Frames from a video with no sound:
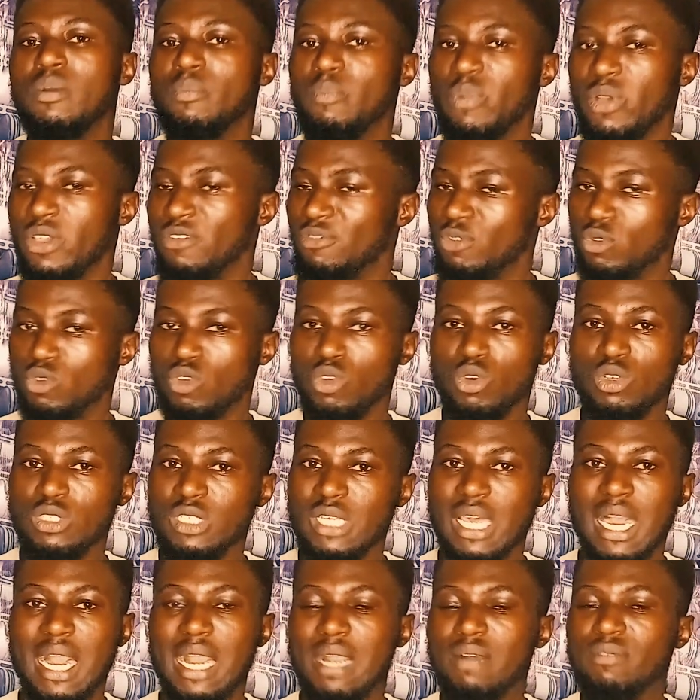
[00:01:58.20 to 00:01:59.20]
Or if you don't
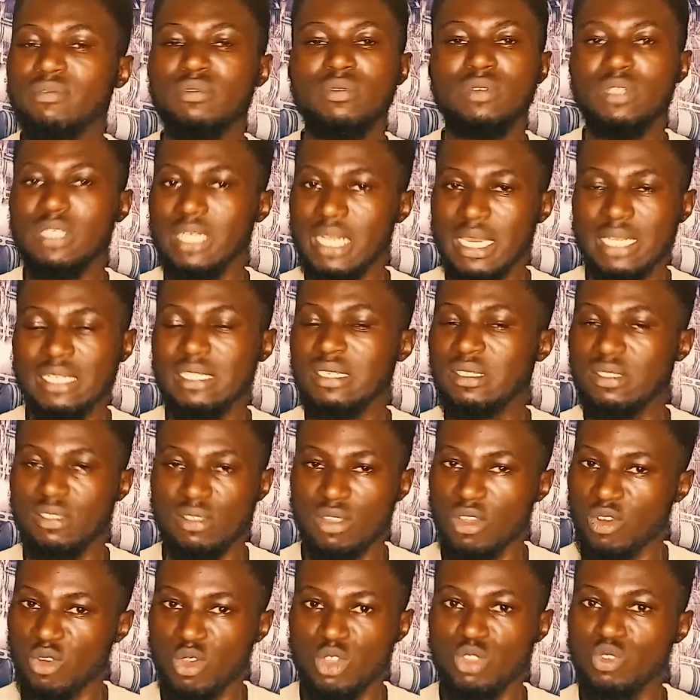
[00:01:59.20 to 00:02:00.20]
have, then it's
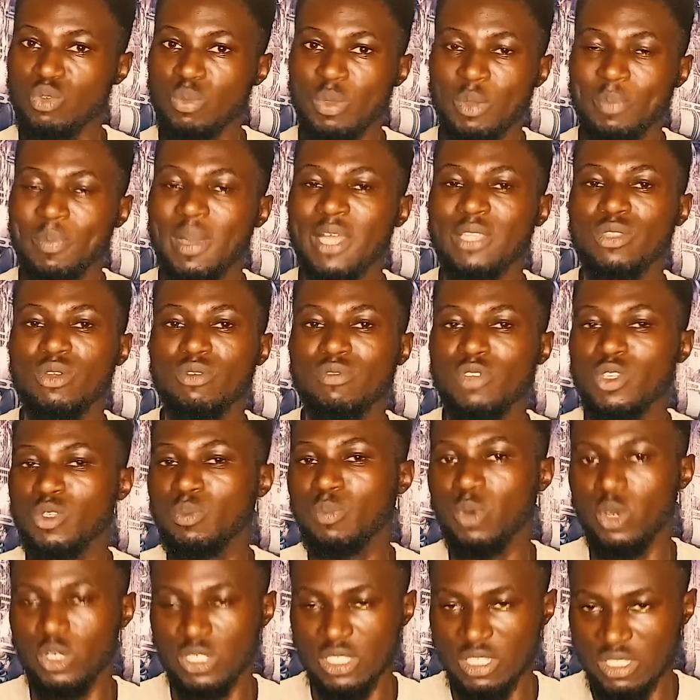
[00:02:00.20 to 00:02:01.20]
not going to be part of it.
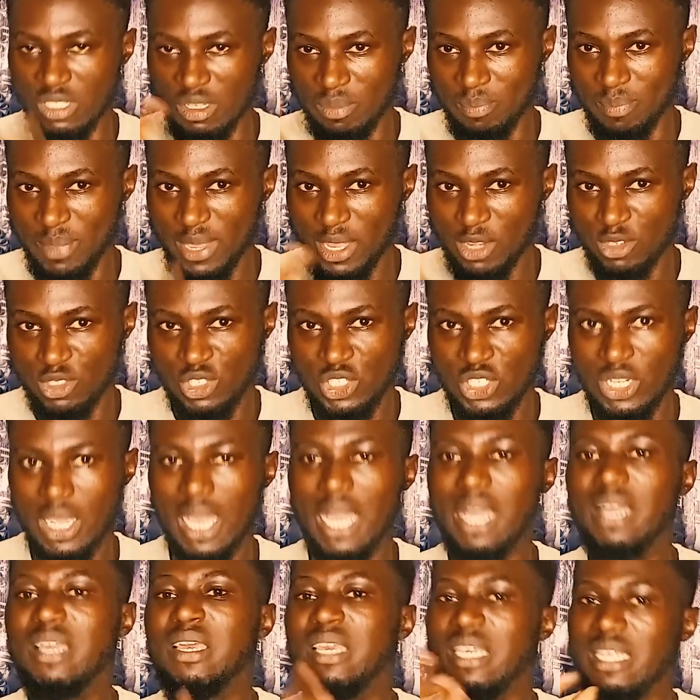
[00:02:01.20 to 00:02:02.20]
But the belt
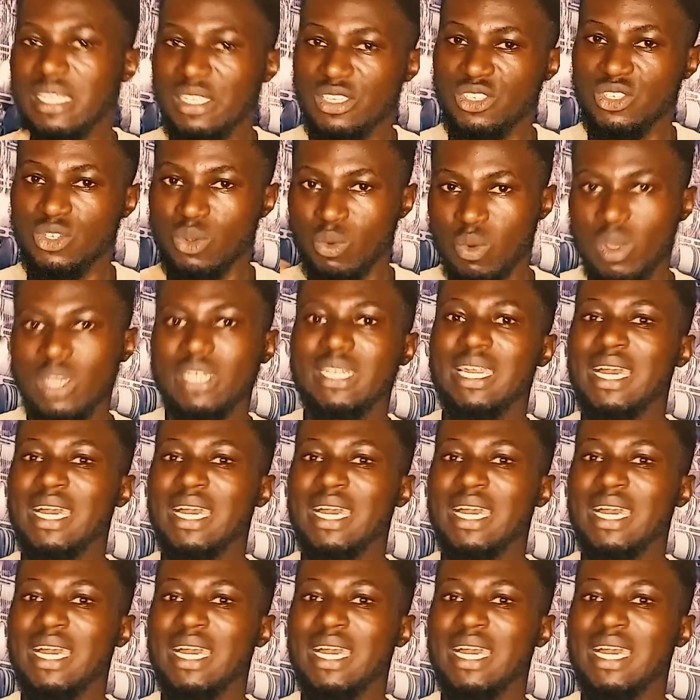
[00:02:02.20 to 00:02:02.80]
is the one